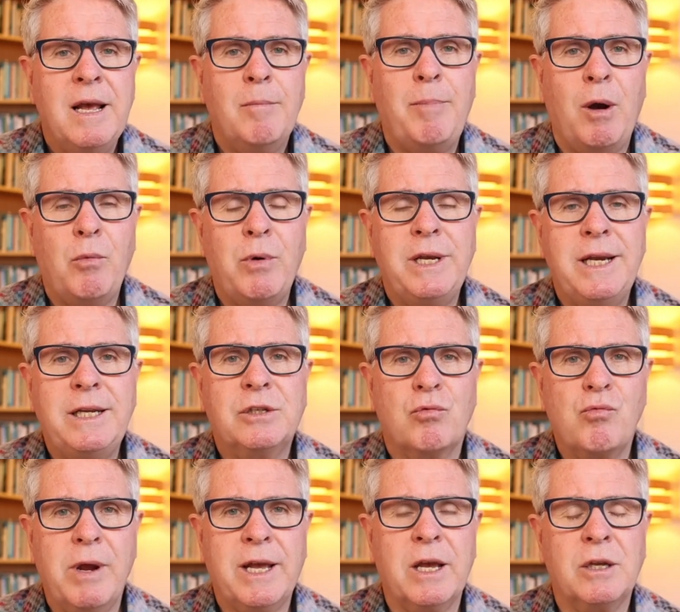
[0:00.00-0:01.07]
But we need
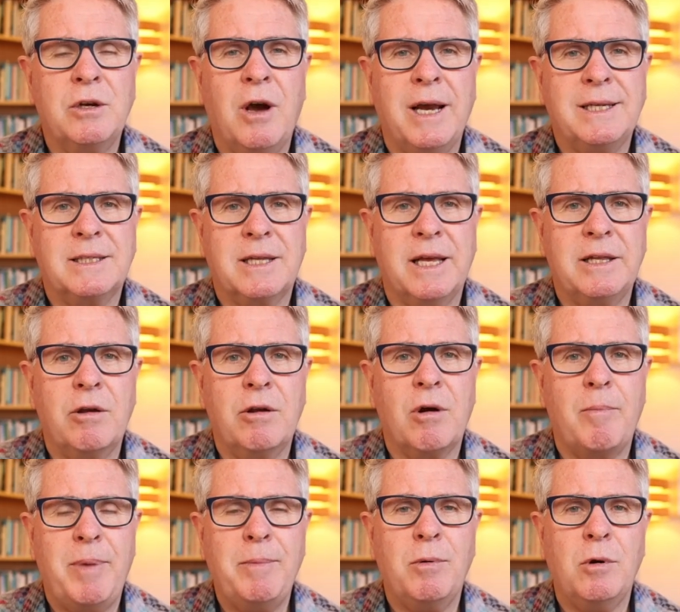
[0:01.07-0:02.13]
to recognize that there
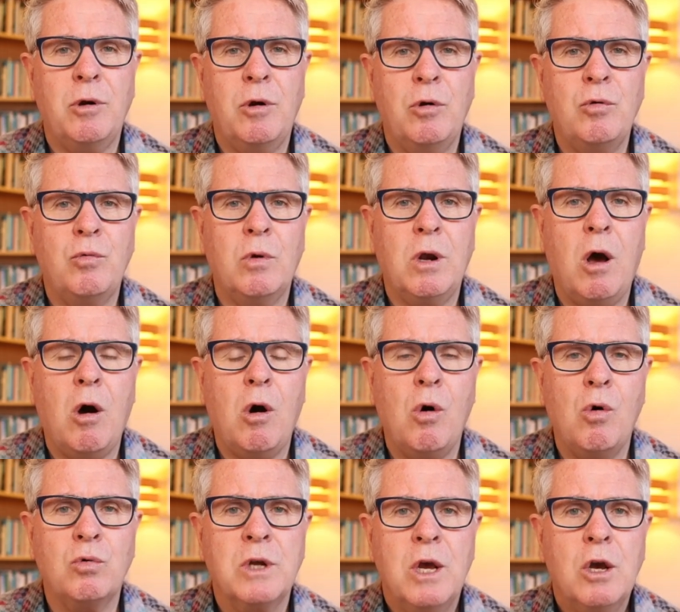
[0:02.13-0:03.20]
are people who will
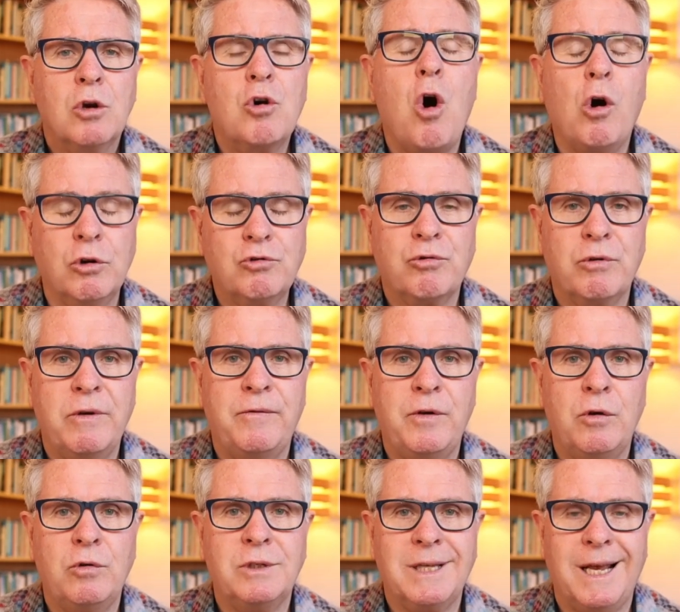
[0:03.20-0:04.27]
hold contrary
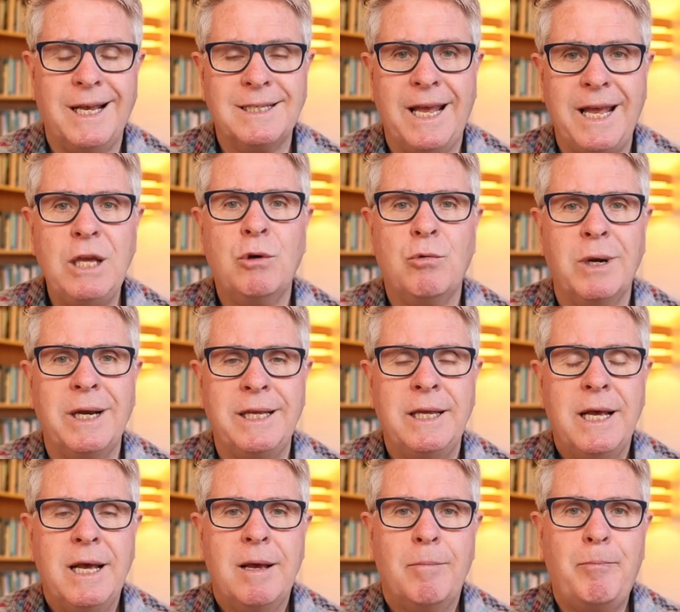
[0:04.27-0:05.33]
views as
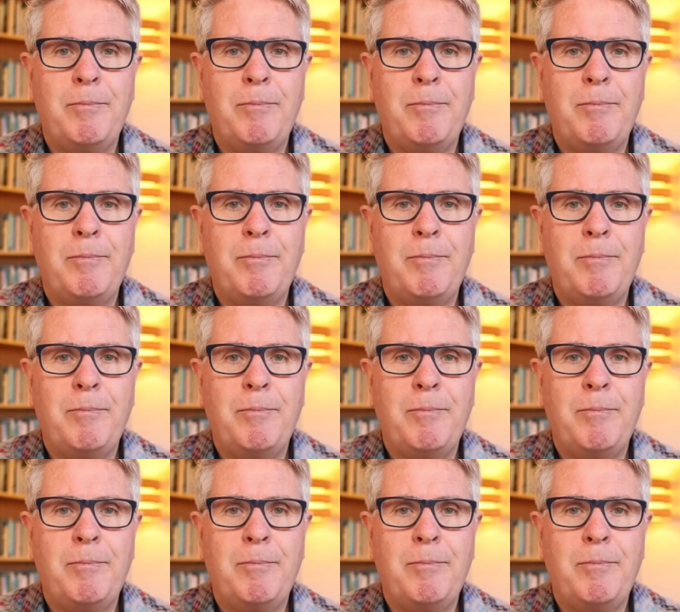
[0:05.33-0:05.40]
equally